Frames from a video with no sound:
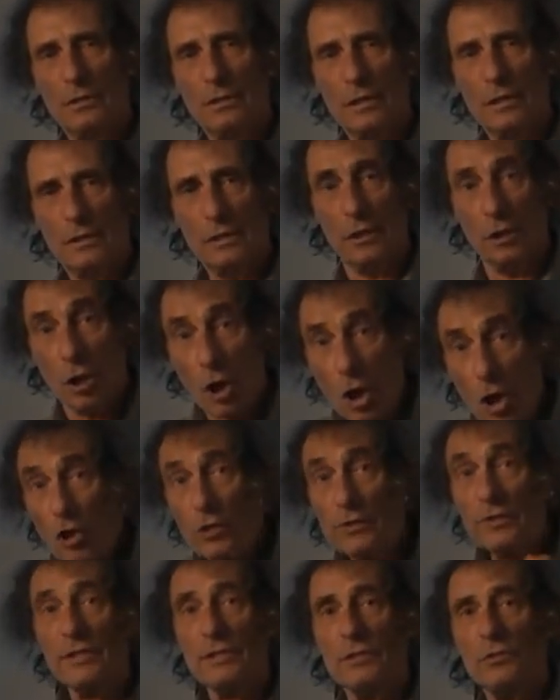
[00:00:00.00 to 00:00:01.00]
that
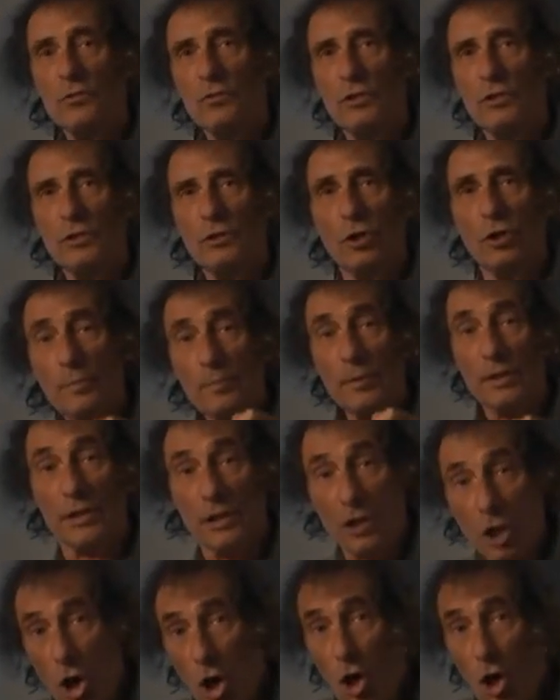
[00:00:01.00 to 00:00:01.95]
learns to interpret